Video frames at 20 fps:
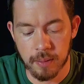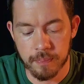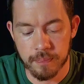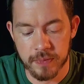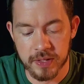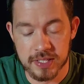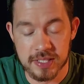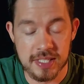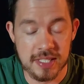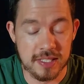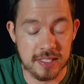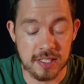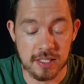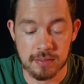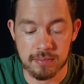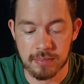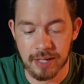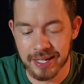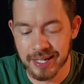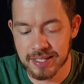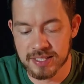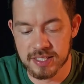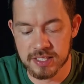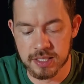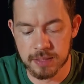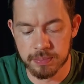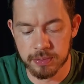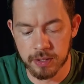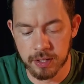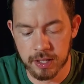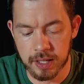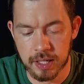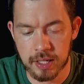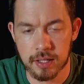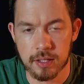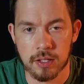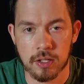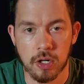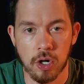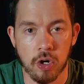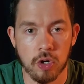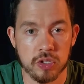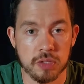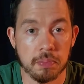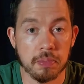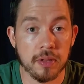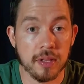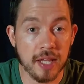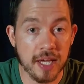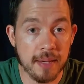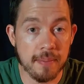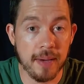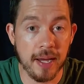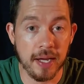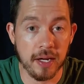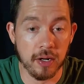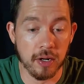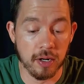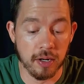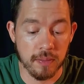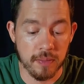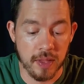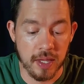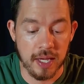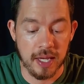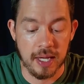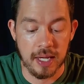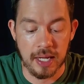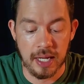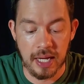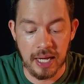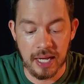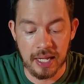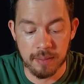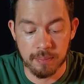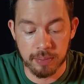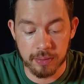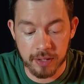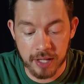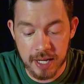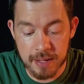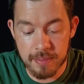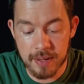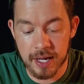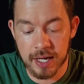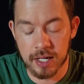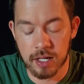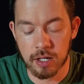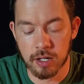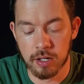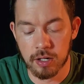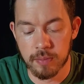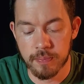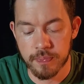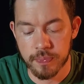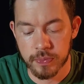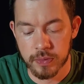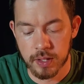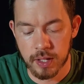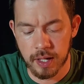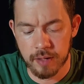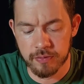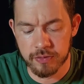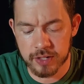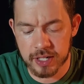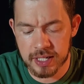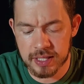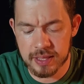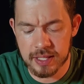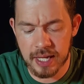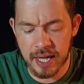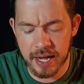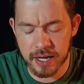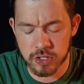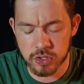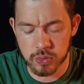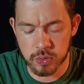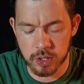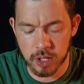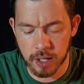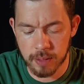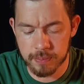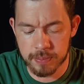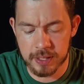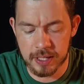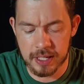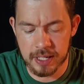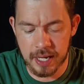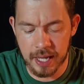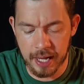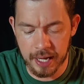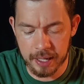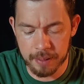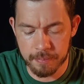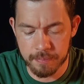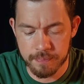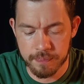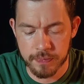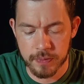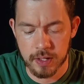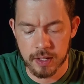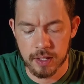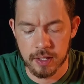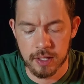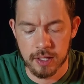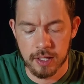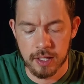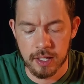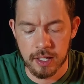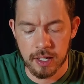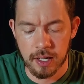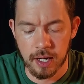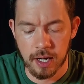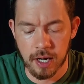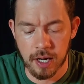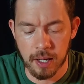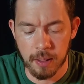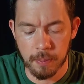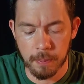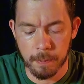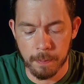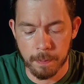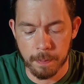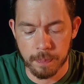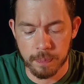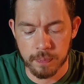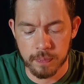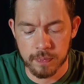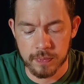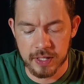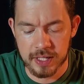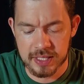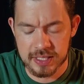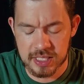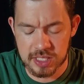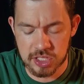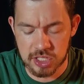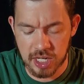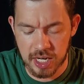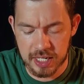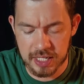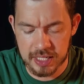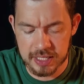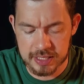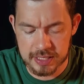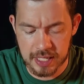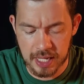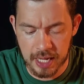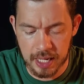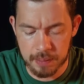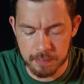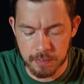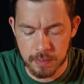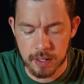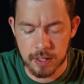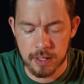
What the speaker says: system, I guess it's a plugin, called Playmaker. In Playmaker, I forget the actual company name. I think it's a Chinese name.